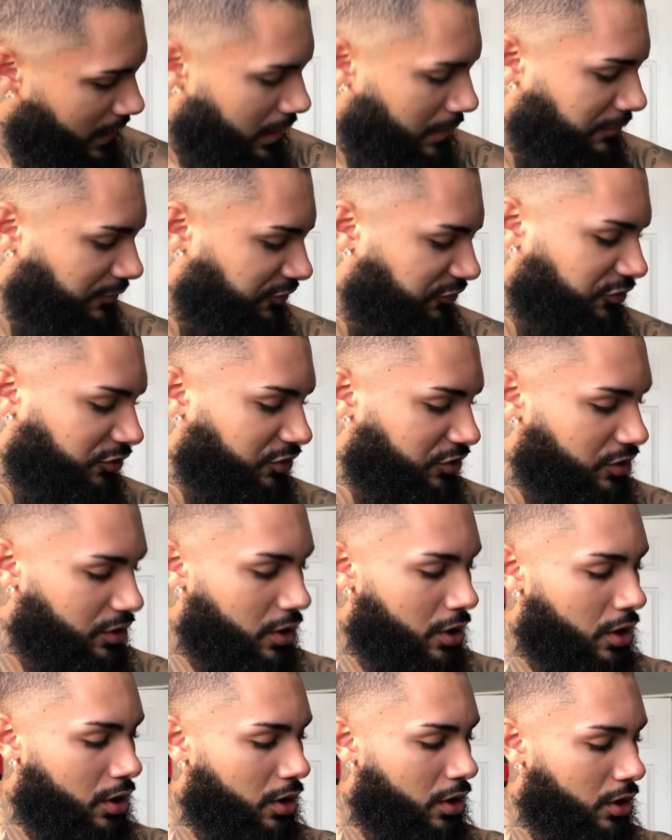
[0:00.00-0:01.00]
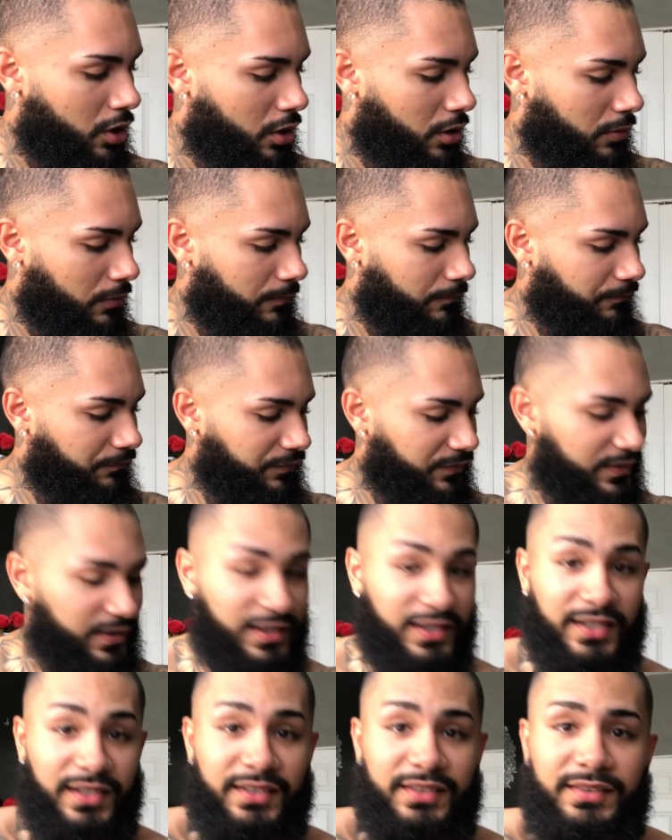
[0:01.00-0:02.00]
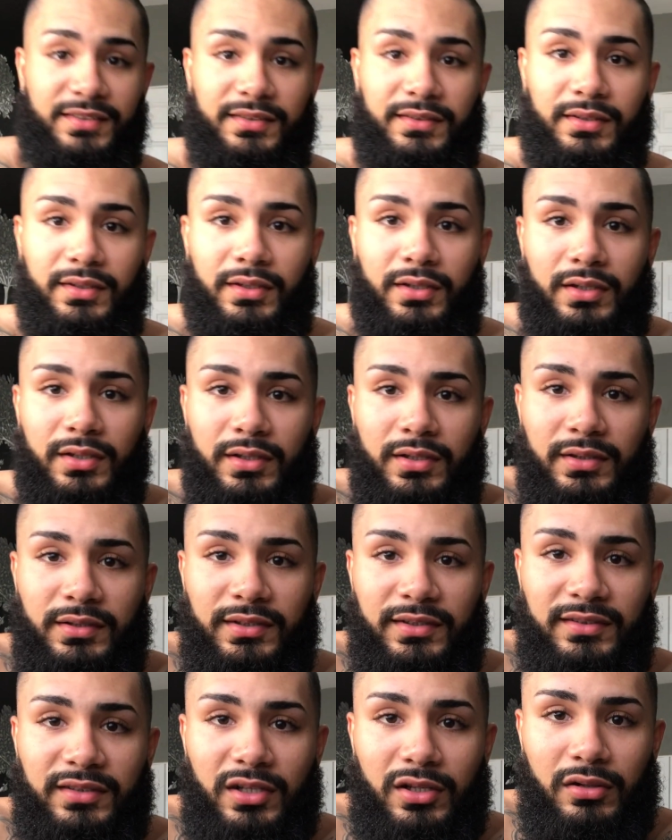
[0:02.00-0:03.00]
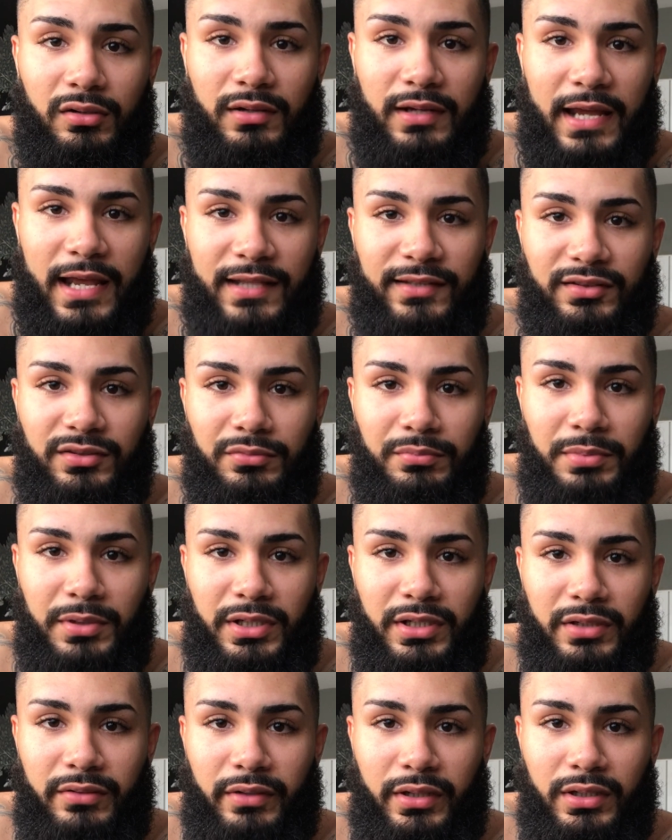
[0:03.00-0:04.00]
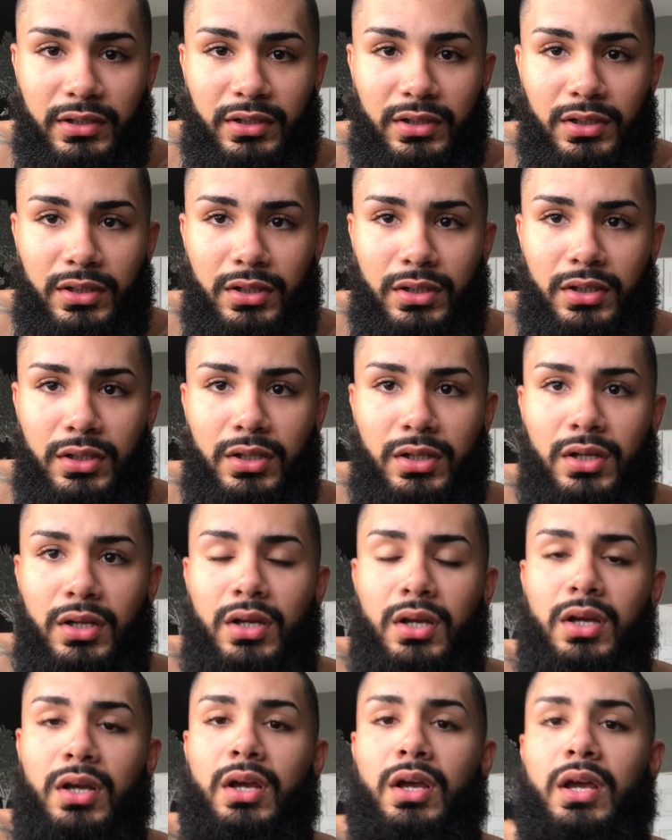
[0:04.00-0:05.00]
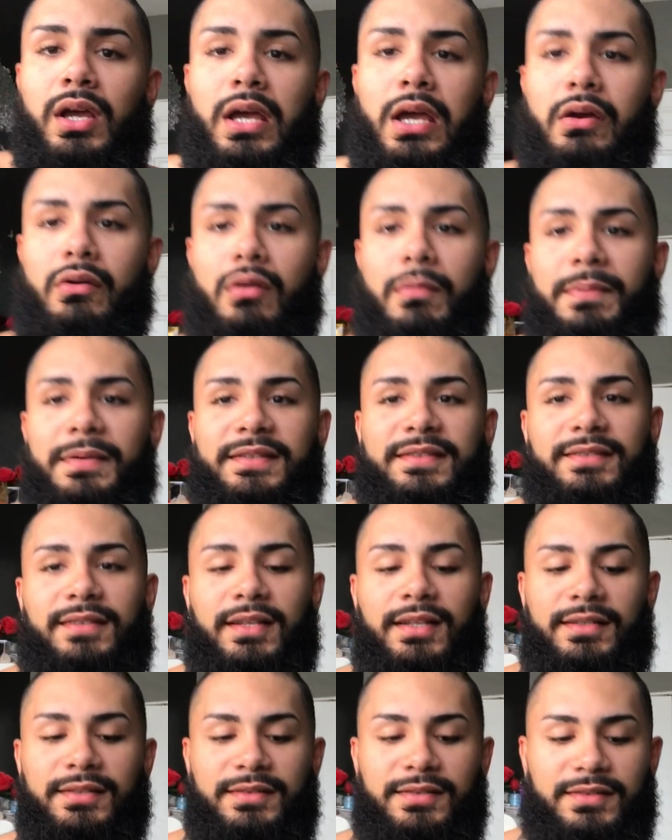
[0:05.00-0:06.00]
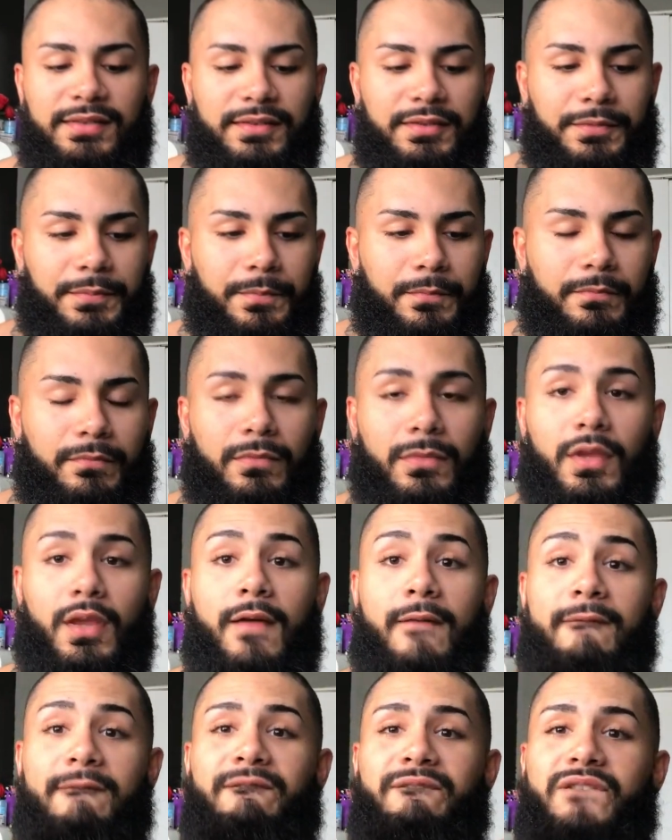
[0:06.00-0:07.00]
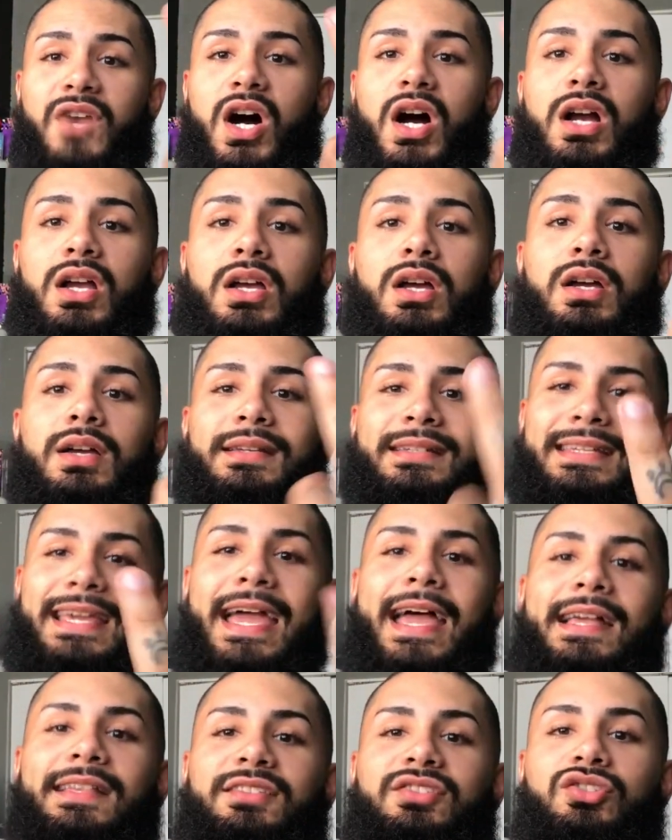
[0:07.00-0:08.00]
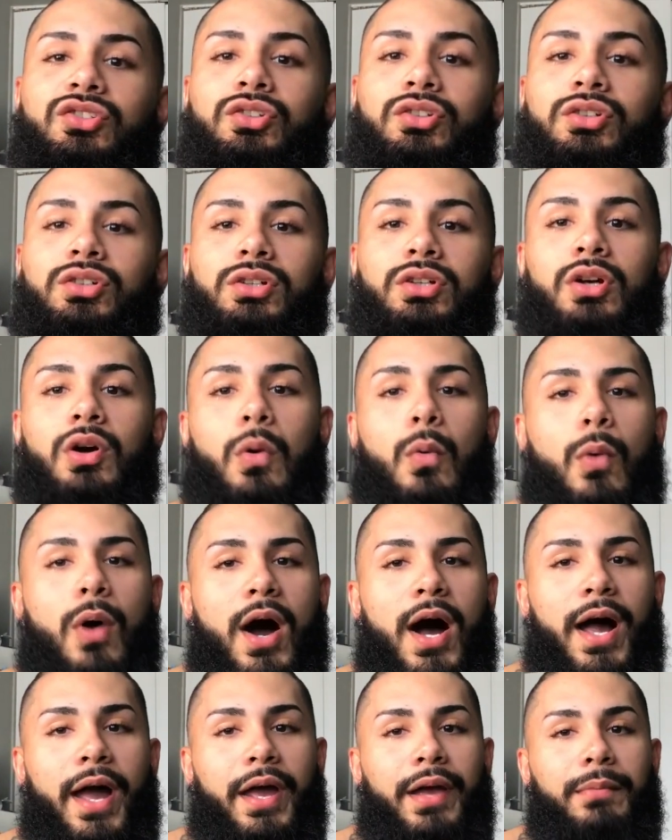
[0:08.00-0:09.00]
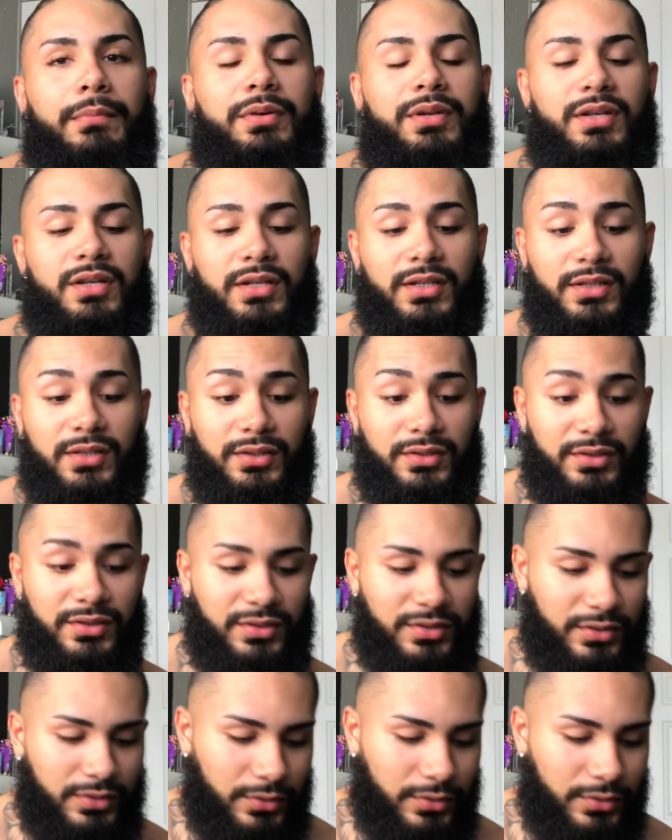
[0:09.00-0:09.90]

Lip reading: Let me see. This little cancer buddy right there. It represents fuck cancer. Why? Because